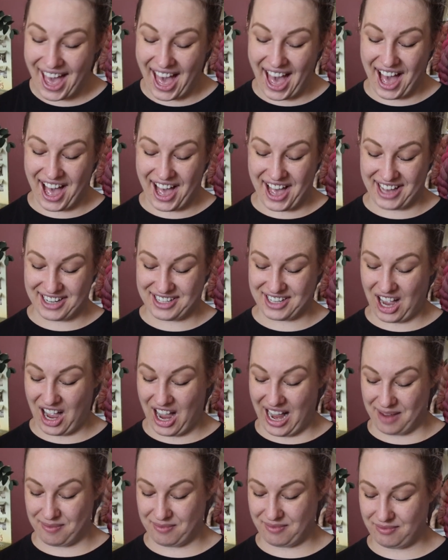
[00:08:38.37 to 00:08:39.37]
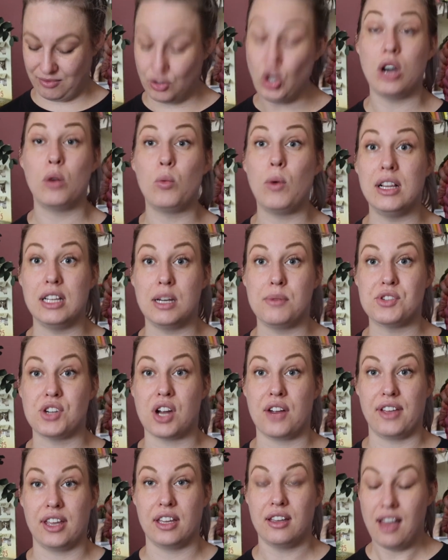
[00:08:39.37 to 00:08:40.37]
And I'm not while I was
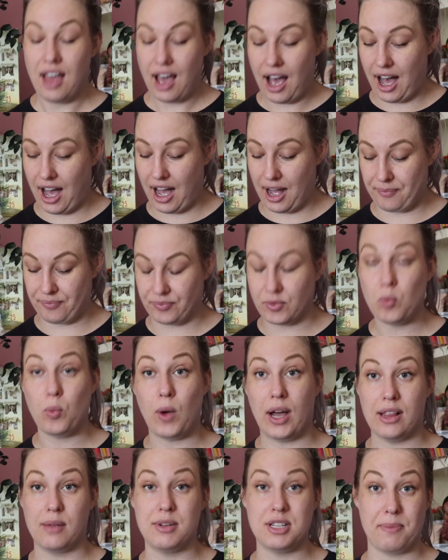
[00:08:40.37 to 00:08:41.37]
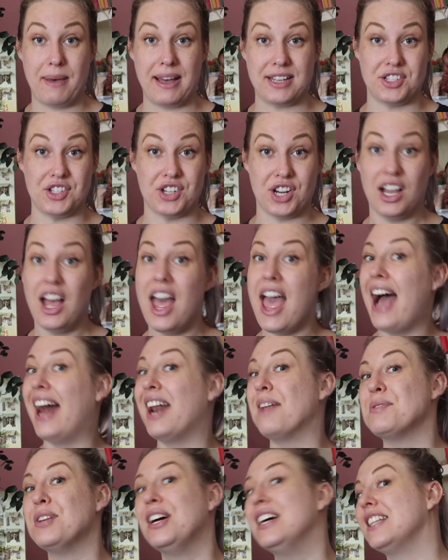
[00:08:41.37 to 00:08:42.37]
driving, while I was a passenger.
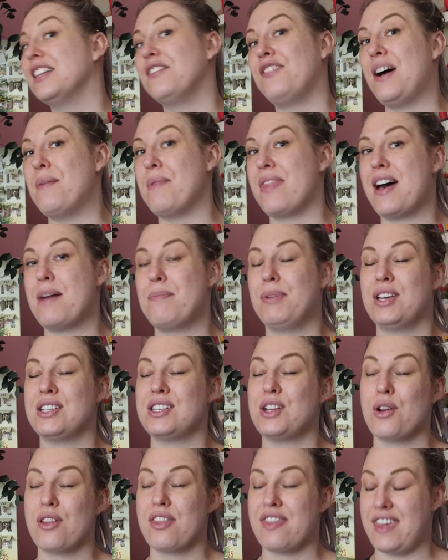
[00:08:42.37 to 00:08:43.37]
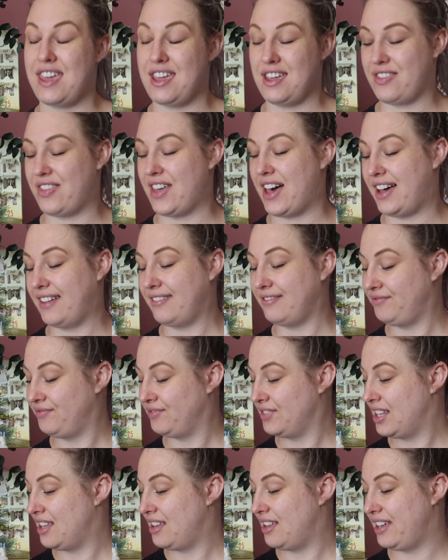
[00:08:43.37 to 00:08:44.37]
And I'm totally fine with that because I don't think that
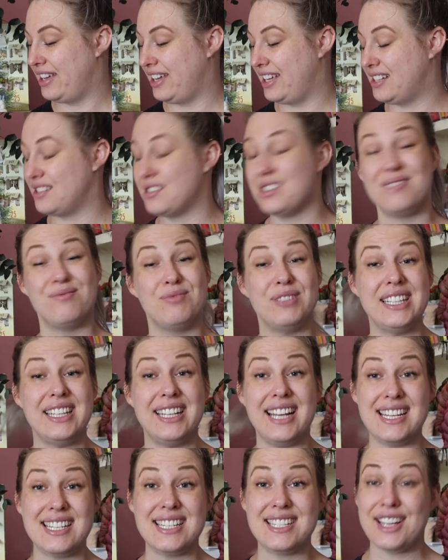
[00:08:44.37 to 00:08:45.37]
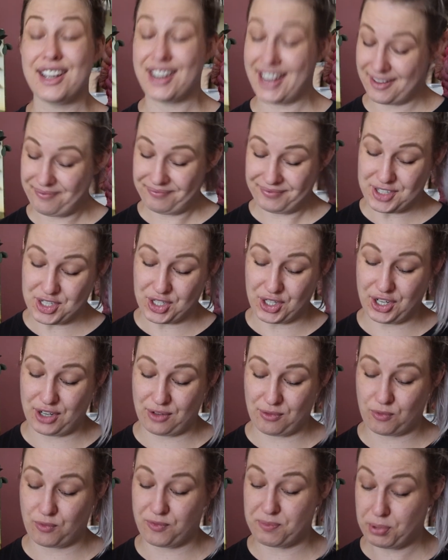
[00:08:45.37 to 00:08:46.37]
it's really necessary
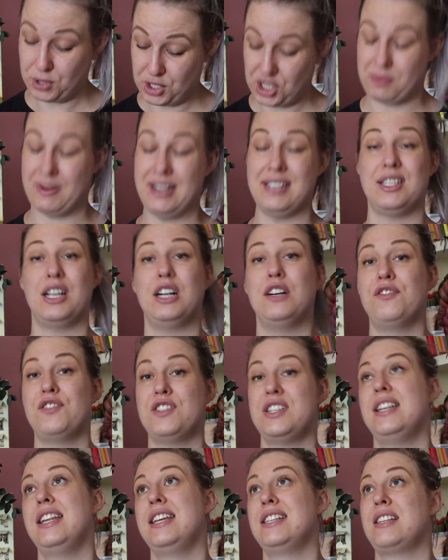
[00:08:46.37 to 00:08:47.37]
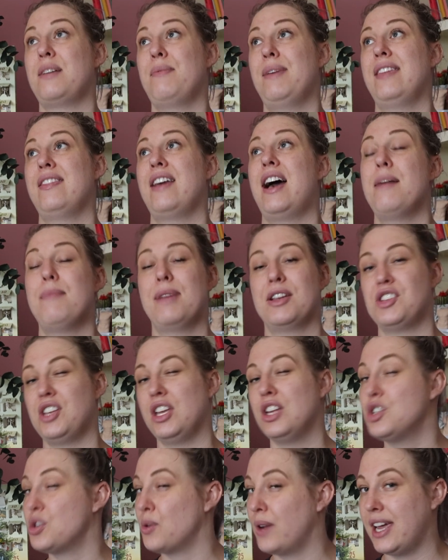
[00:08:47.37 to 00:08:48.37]
to push myself to knit something that I'm
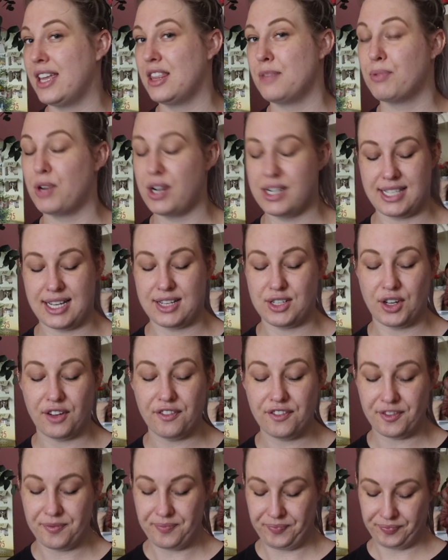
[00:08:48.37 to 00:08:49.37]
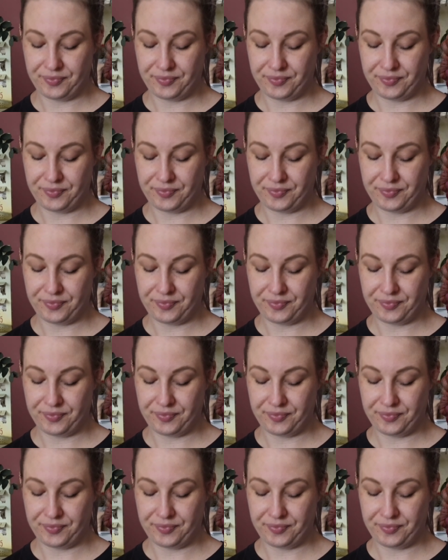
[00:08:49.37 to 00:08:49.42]
actually enjoying the process of.